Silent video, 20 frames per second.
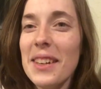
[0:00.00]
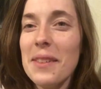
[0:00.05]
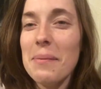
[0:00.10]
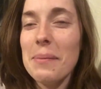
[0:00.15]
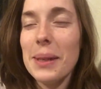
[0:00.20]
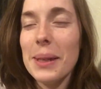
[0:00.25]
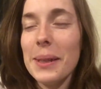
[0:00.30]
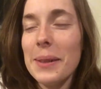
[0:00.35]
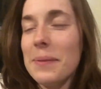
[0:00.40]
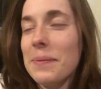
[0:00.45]

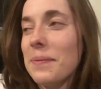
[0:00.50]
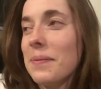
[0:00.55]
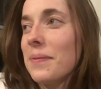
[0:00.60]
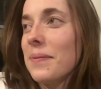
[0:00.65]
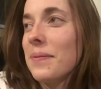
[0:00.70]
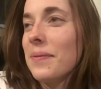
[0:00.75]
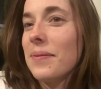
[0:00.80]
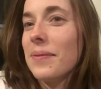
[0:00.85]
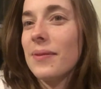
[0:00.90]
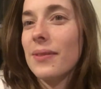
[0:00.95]
But
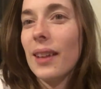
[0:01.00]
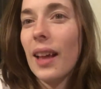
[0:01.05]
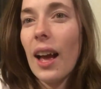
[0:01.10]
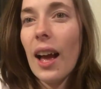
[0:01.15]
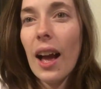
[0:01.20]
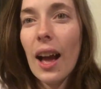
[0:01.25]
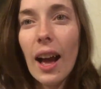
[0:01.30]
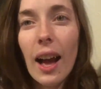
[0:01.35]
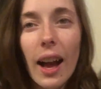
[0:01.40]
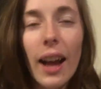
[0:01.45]

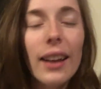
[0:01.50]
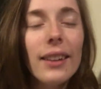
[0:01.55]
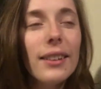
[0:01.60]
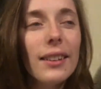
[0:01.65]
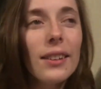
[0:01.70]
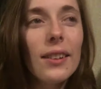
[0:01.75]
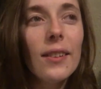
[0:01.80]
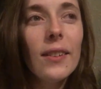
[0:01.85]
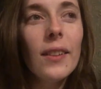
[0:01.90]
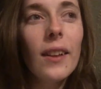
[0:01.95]
I
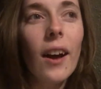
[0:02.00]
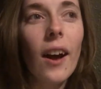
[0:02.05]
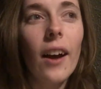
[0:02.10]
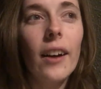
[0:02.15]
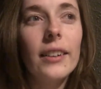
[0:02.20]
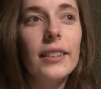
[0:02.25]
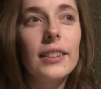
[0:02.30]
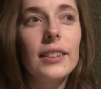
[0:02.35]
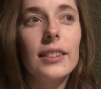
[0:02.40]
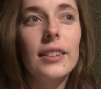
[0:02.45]
did a
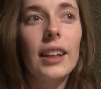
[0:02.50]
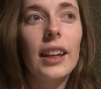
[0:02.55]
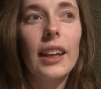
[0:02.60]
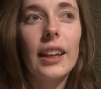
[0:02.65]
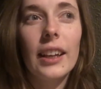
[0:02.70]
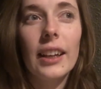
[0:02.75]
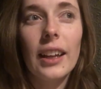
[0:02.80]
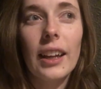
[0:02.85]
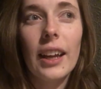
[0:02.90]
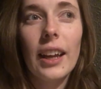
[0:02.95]
lot
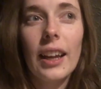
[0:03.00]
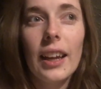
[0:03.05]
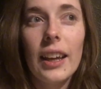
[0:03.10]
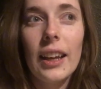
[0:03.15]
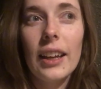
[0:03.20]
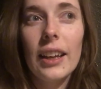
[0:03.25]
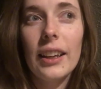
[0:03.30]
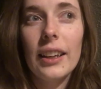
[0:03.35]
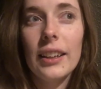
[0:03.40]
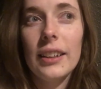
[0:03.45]
today,
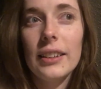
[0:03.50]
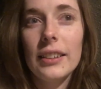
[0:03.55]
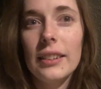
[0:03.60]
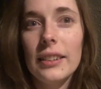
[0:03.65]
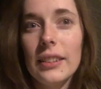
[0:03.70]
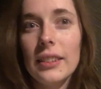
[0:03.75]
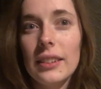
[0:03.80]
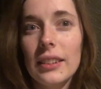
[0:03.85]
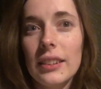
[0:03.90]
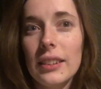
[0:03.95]

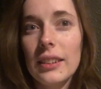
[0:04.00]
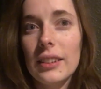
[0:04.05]
and